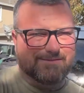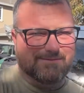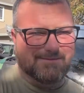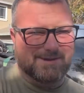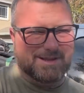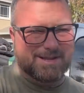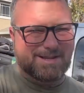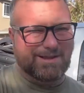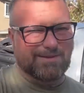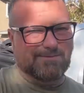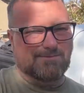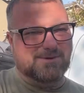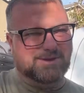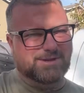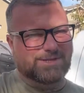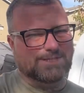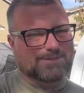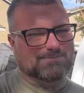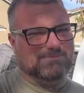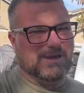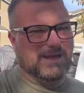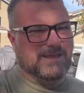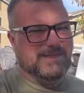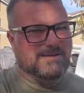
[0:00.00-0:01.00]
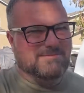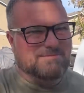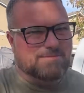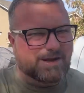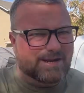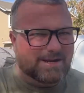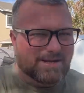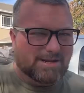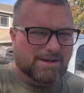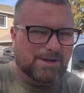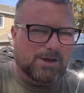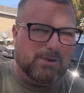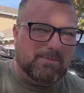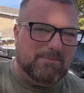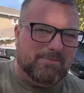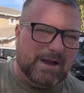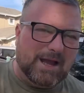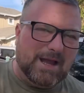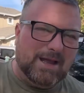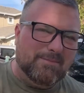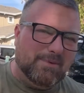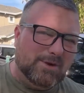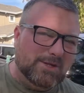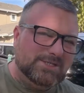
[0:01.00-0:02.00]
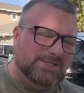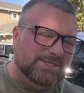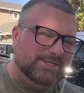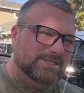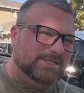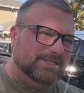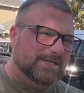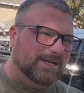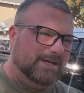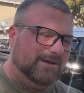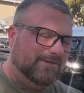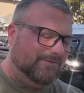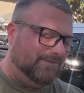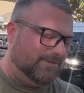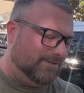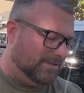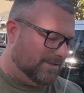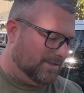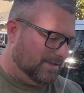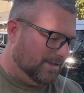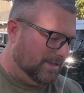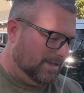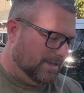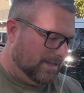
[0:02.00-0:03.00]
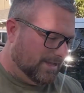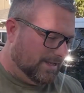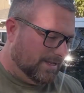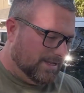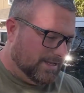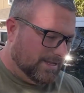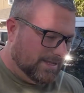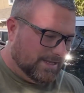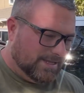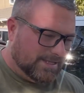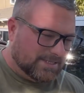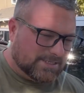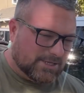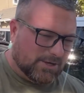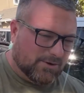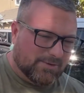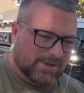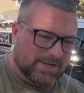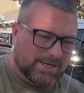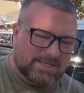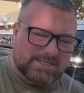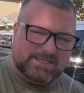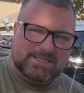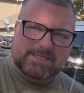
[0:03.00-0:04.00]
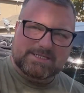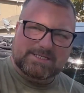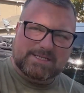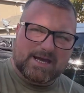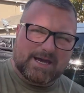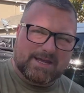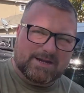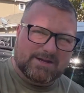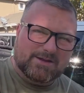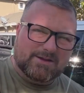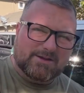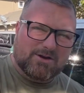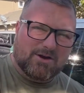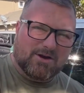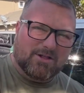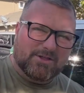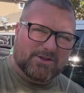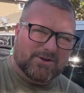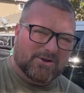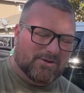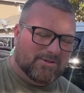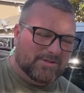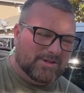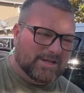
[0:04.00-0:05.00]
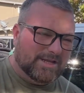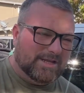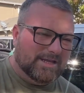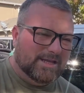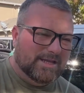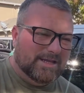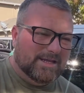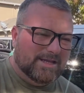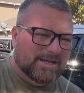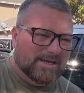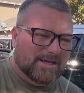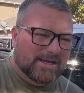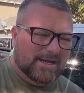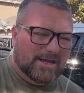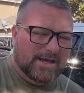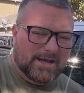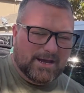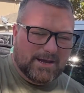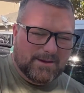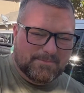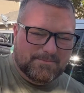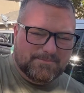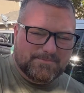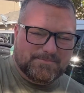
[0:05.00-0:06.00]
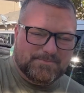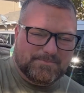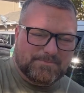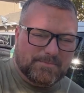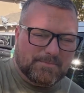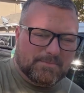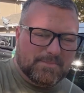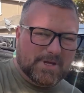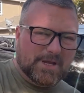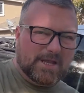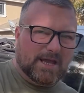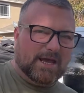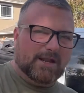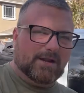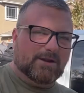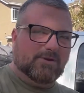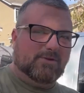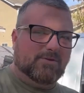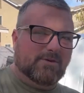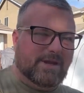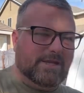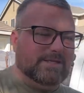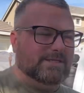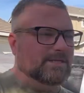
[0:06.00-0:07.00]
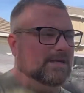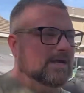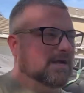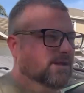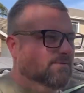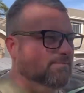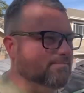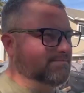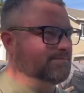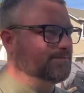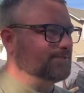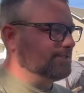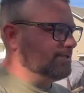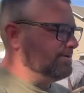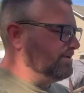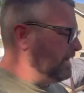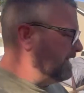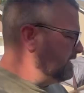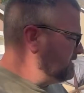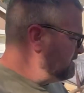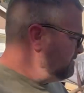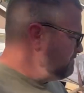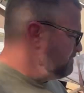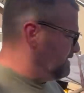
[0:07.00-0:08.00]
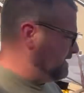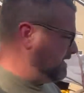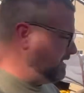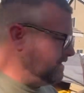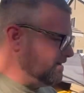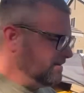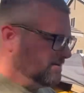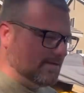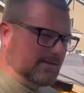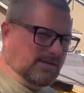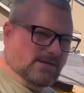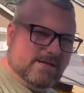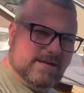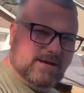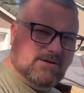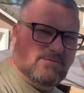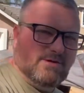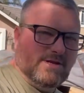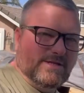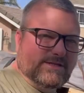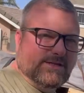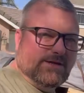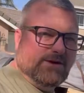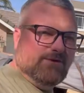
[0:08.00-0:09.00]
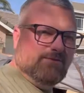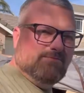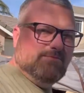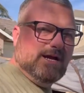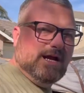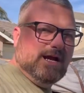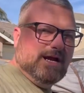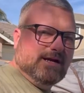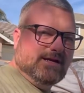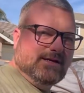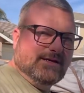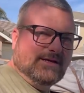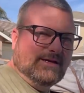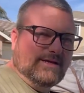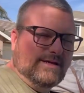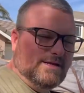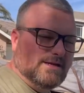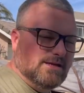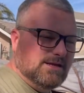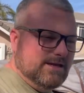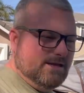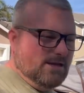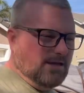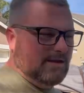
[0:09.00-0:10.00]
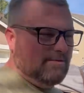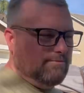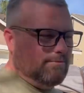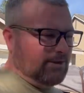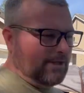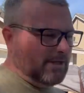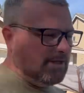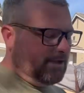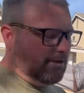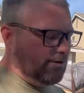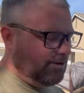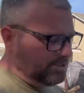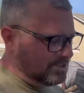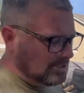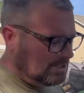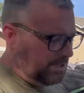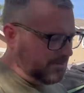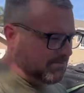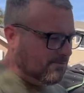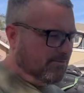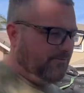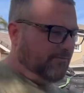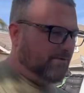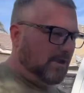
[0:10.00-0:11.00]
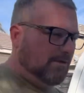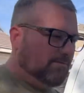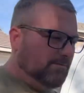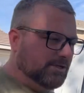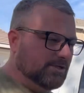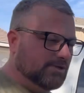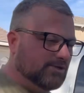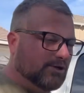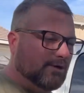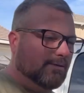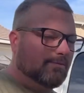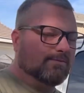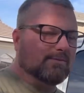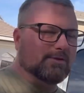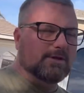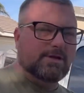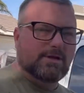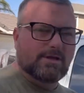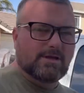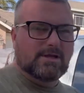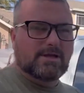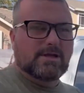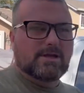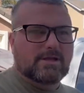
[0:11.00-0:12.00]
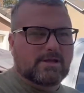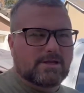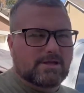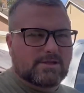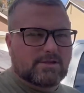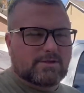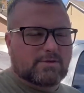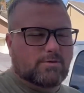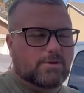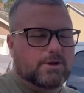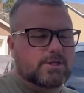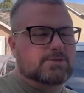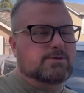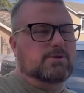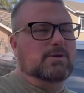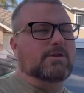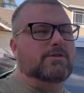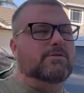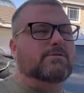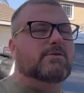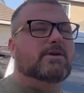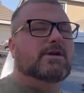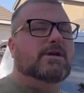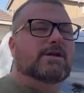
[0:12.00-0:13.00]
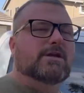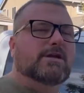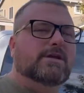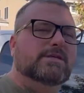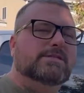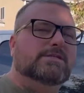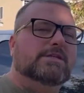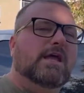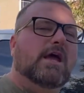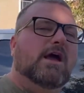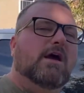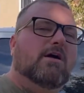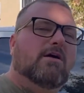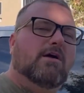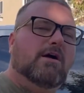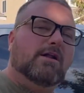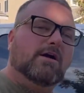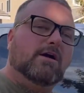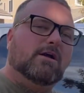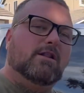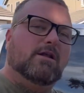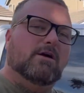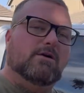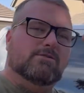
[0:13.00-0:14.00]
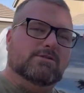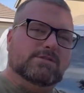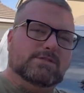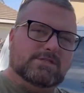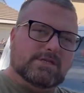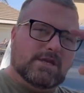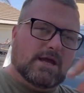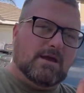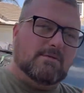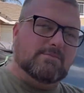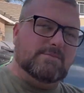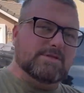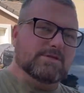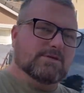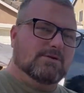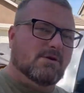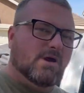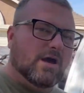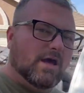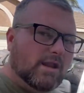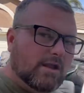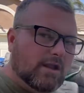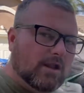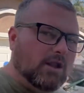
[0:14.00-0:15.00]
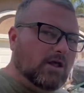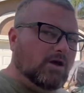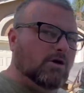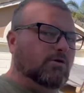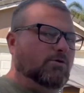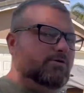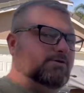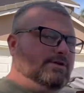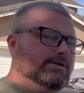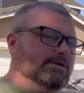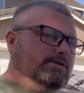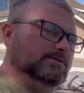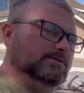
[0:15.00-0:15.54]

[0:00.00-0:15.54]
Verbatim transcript: we didn't wanna spend the money to go buy a bunch of stuff and so we just decided to call it early, um, but had a great time. Two nights up there. Can't wait to go back. Um, uh, McCary Shepherd family trip 2023 is now at a close. Time to unload.